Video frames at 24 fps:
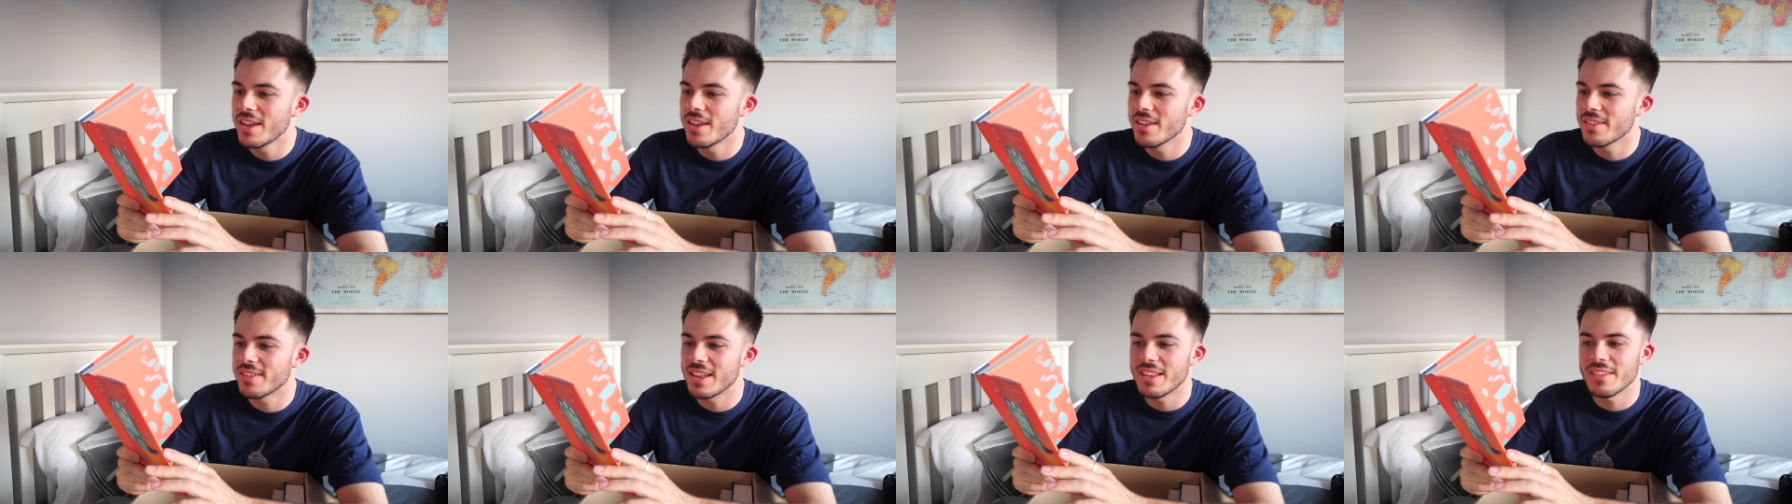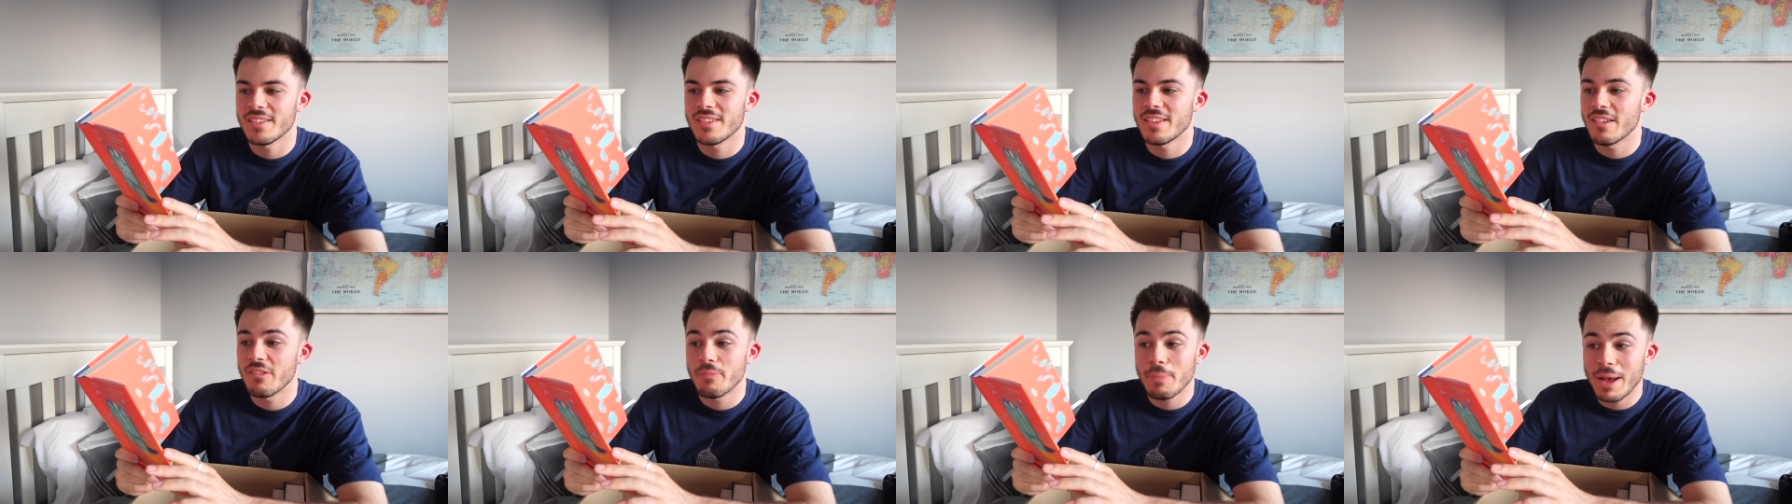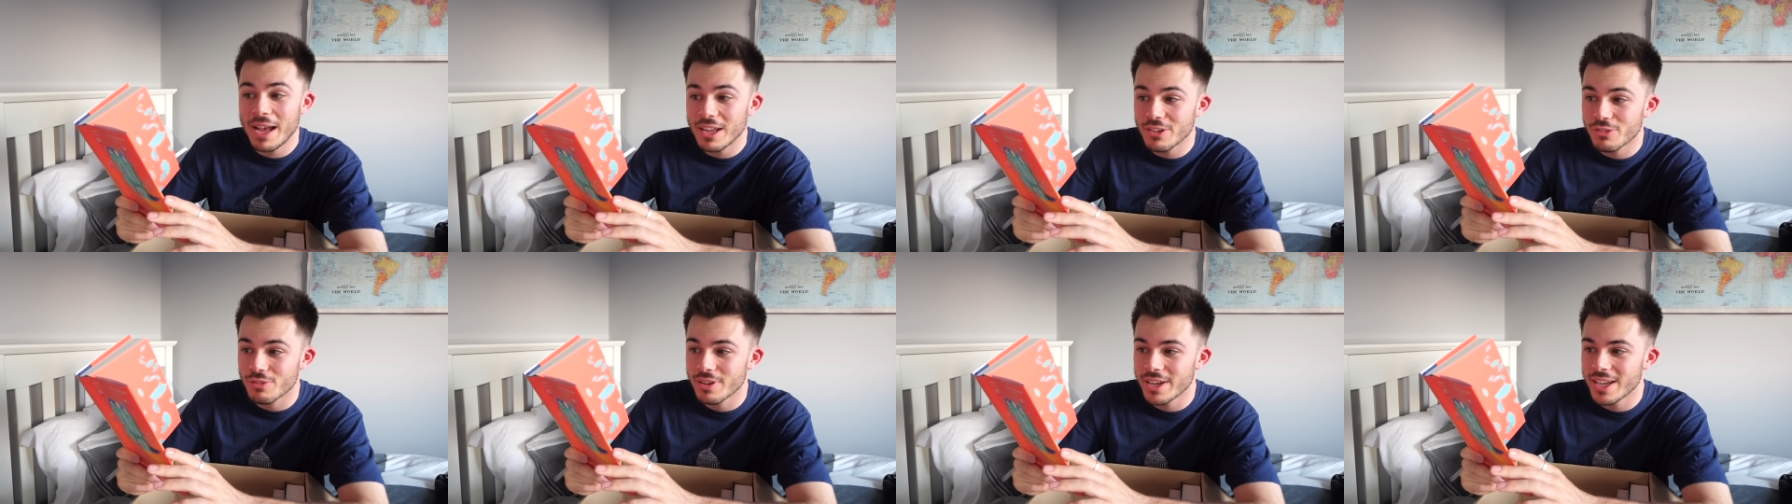sensitive
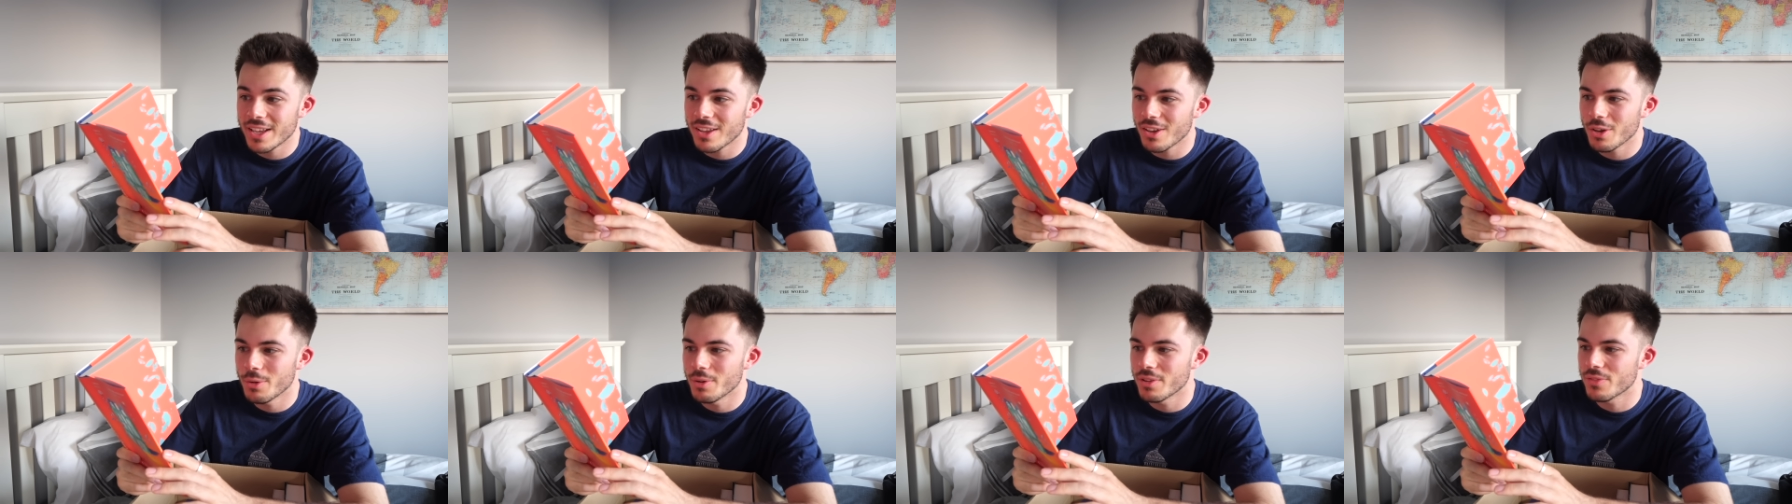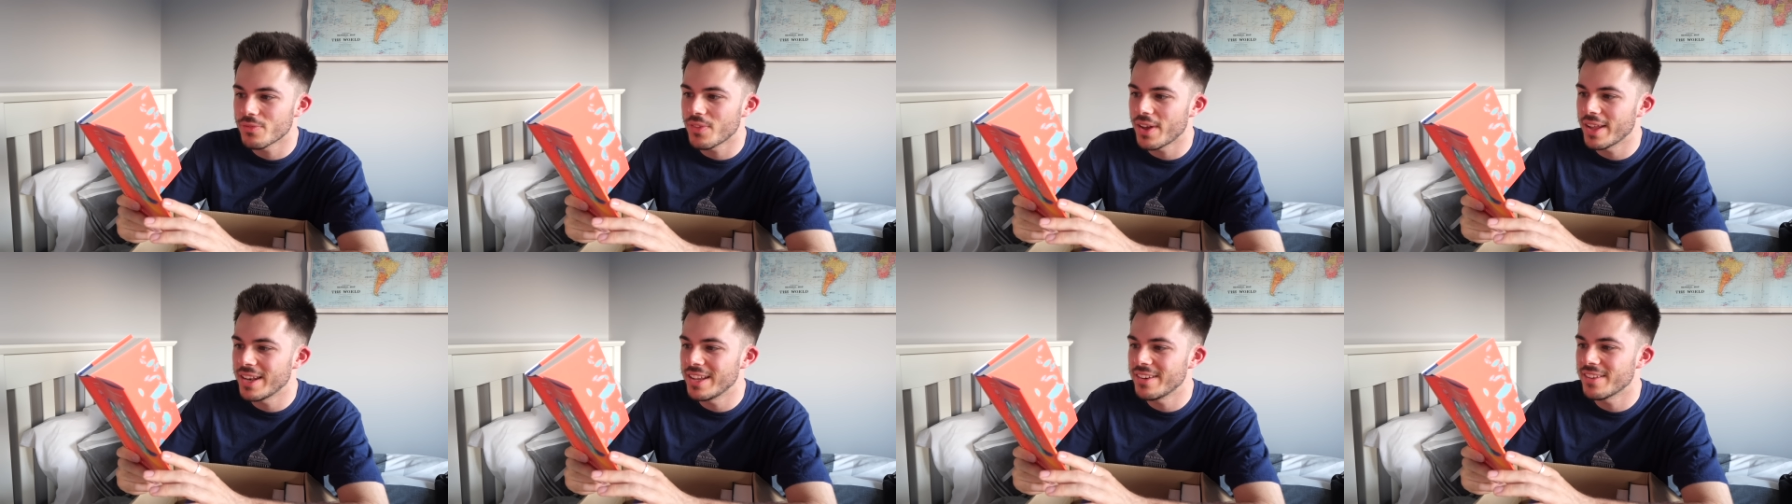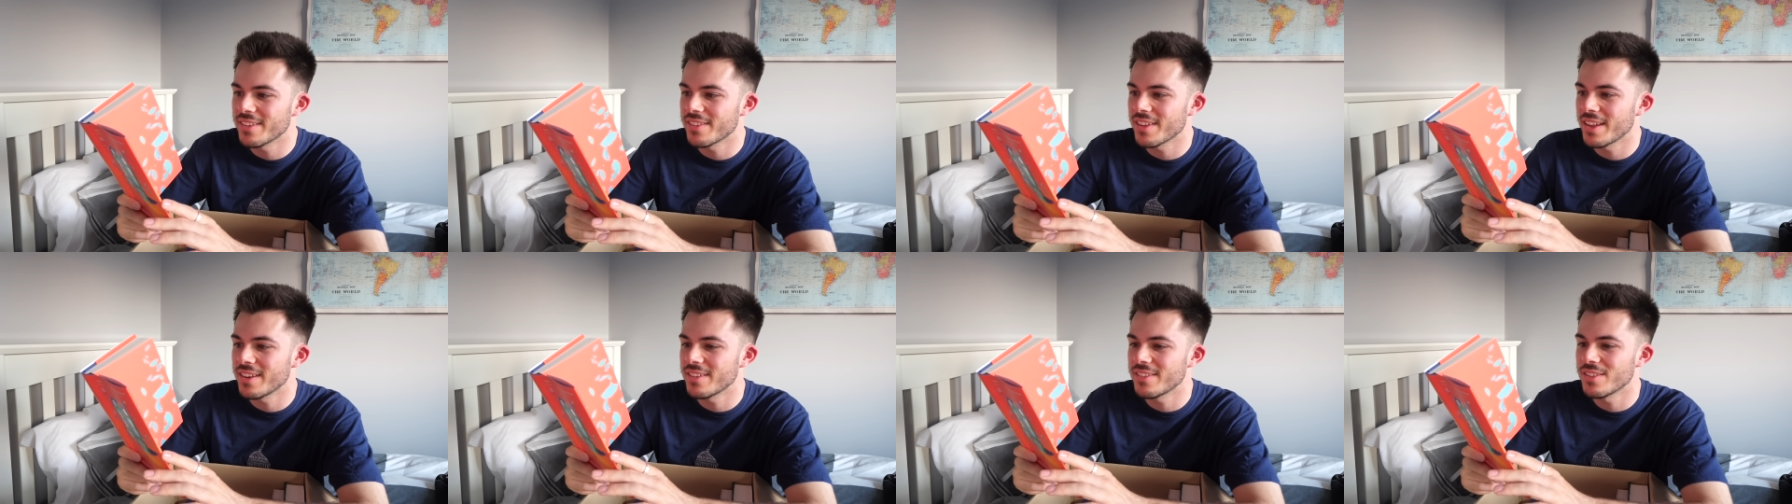Patrick, who has finally
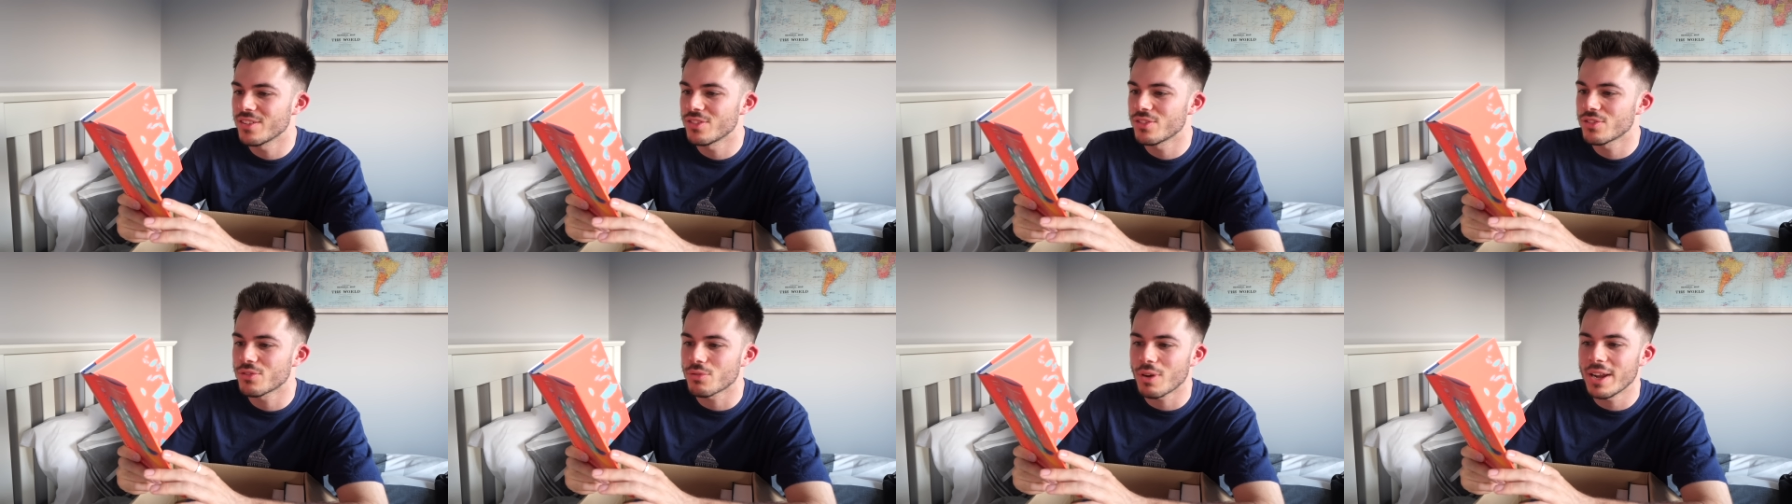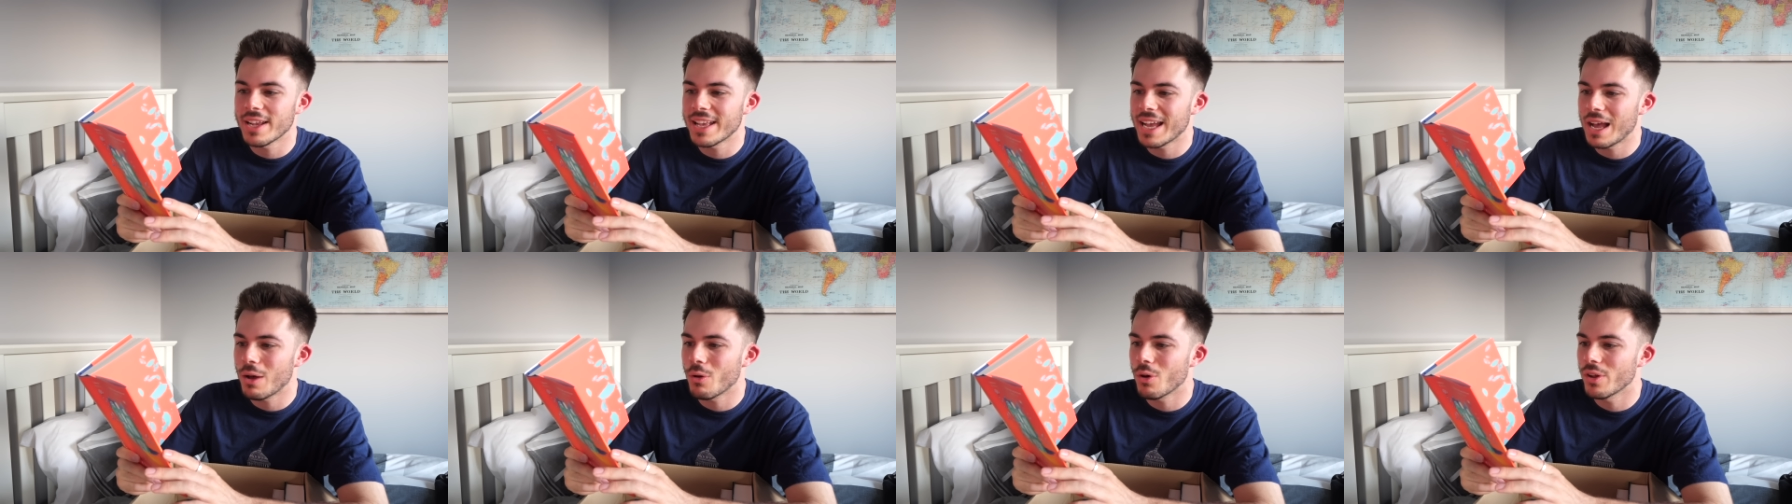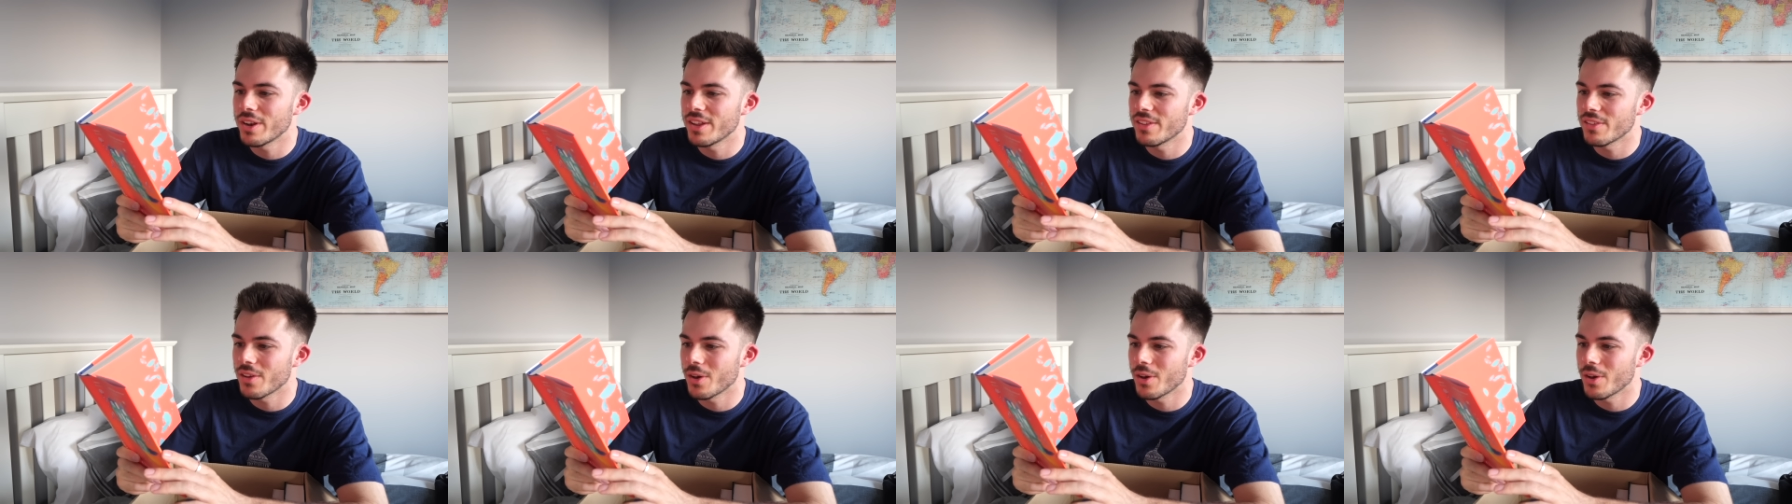decided to strike out on his